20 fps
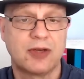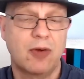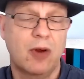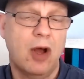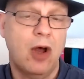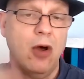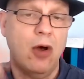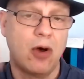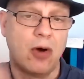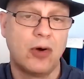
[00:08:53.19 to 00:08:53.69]
So a
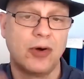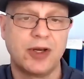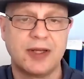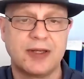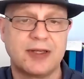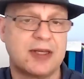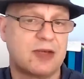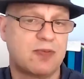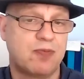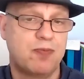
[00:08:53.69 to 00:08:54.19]
hot
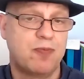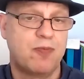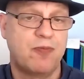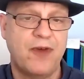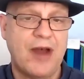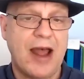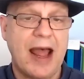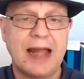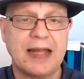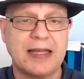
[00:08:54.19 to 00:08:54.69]
audience is
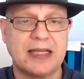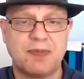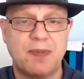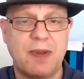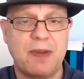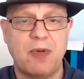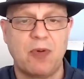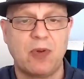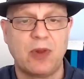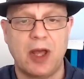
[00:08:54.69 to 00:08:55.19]
fans,
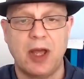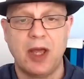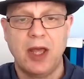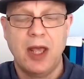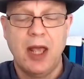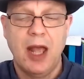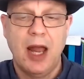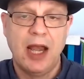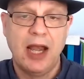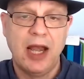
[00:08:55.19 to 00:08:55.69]
people that
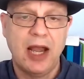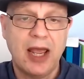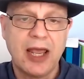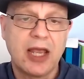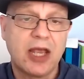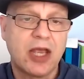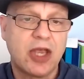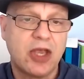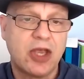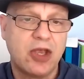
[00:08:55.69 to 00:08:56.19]

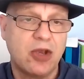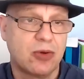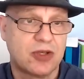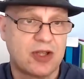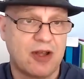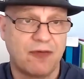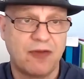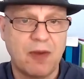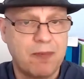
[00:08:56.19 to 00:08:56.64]
like your stuff,